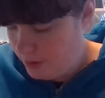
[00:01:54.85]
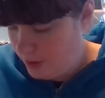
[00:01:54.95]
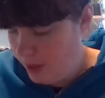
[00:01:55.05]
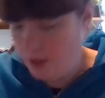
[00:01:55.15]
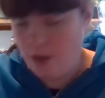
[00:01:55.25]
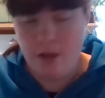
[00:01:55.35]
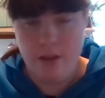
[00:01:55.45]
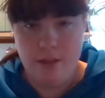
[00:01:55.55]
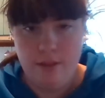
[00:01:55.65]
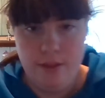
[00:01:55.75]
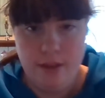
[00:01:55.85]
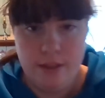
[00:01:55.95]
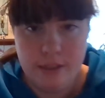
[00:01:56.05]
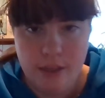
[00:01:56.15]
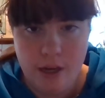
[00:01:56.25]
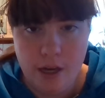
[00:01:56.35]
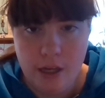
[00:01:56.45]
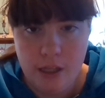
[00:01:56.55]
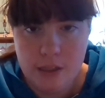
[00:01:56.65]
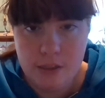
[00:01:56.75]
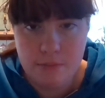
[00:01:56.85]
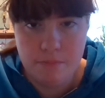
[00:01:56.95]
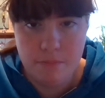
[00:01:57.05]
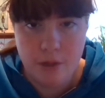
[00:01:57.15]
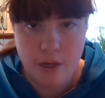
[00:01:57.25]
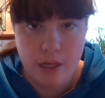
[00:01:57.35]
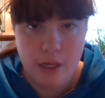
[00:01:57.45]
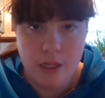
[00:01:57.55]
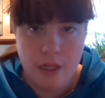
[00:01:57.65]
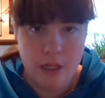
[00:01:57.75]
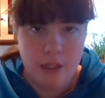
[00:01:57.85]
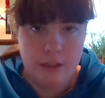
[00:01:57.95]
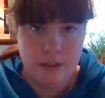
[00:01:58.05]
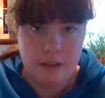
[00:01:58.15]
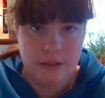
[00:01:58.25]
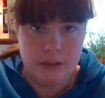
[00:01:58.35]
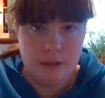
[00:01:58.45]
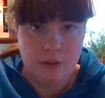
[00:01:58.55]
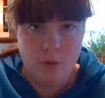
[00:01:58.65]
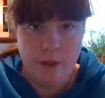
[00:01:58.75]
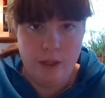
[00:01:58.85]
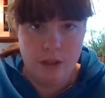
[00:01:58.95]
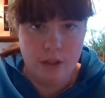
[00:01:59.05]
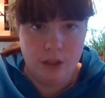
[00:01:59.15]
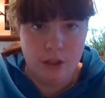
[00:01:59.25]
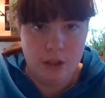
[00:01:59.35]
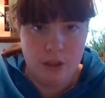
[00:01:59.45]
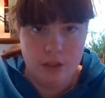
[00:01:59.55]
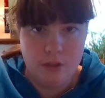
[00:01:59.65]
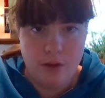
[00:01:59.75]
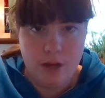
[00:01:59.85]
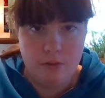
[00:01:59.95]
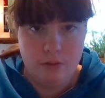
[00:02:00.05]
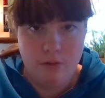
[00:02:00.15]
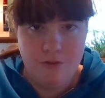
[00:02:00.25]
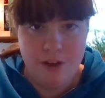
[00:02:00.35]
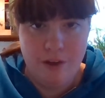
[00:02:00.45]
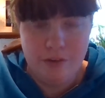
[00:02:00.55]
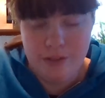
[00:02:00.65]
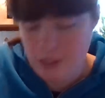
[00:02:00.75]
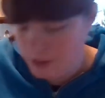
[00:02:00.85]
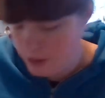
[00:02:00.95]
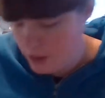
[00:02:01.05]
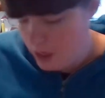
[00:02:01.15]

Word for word: I got this kind, but it doesn't quite look good. So I don't know if I'll use these.